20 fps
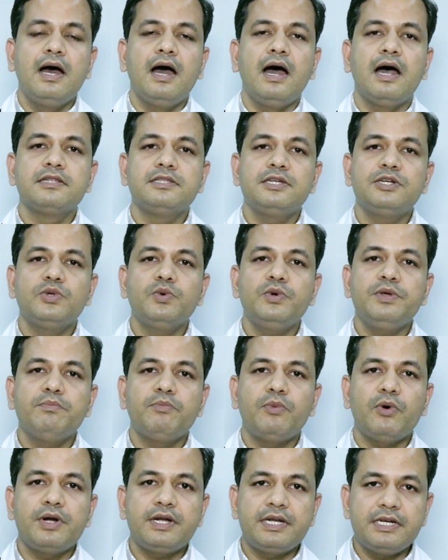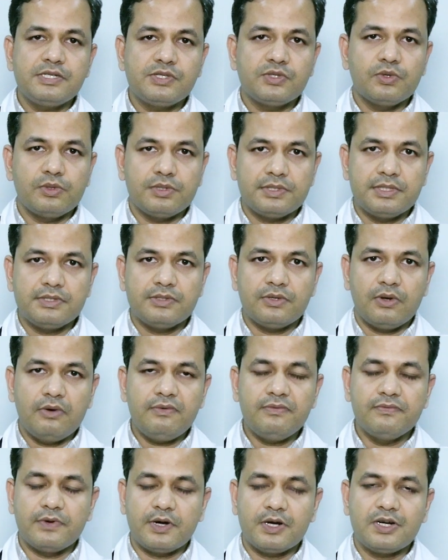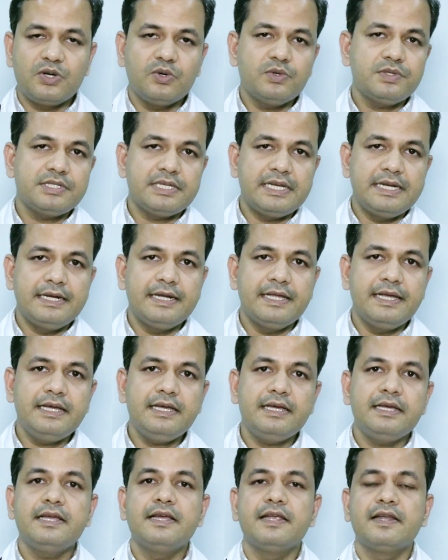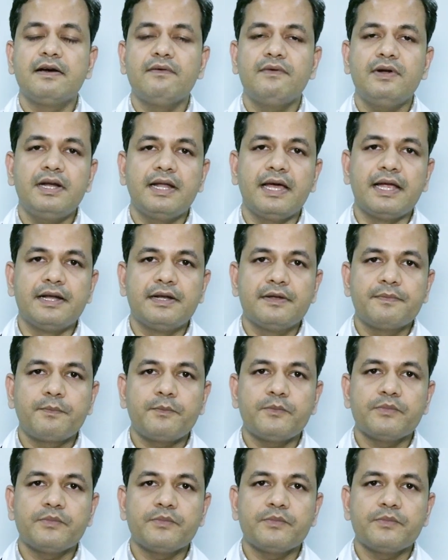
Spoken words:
are the two important sources of fructose intake in our diet.